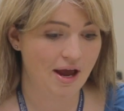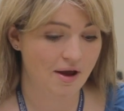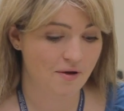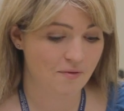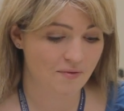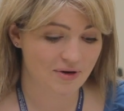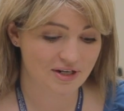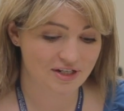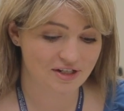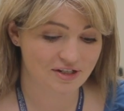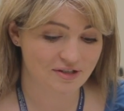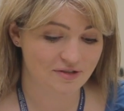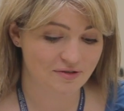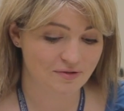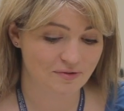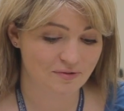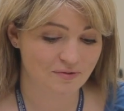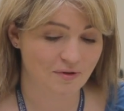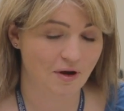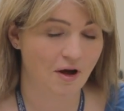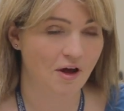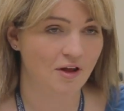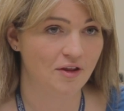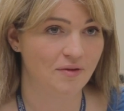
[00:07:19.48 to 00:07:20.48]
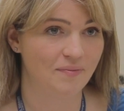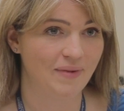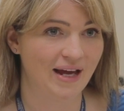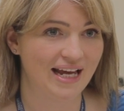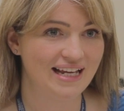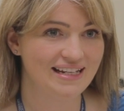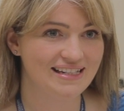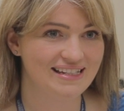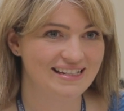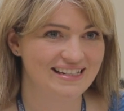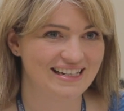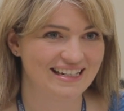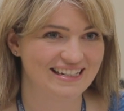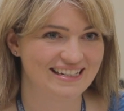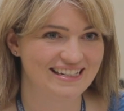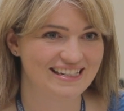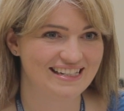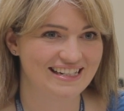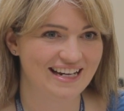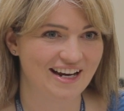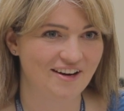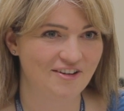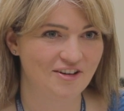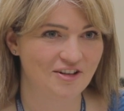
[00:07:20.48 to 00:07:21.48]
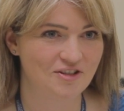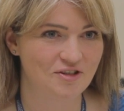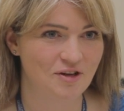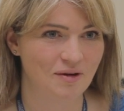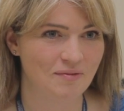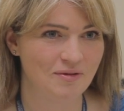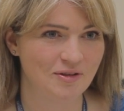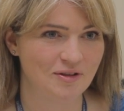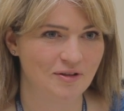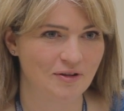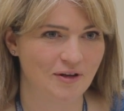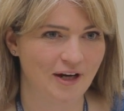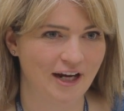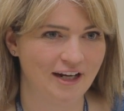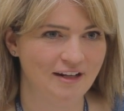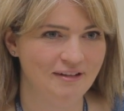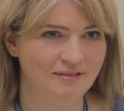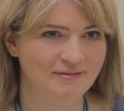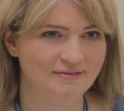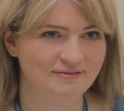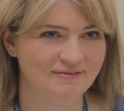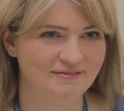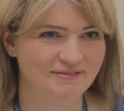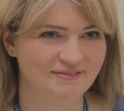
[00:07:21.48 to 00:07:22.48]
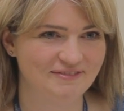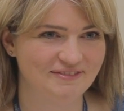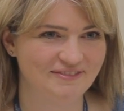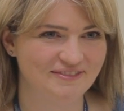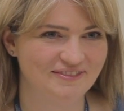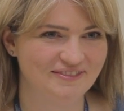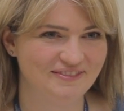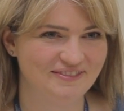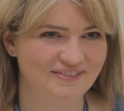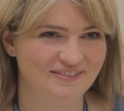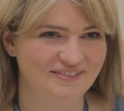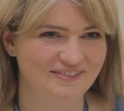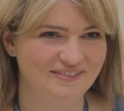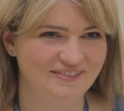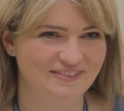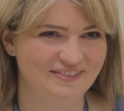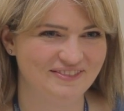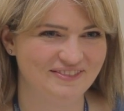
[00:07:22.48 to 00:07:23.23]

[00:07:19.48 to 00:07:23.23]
I wish you all the best and stay out of trouble, okay? In my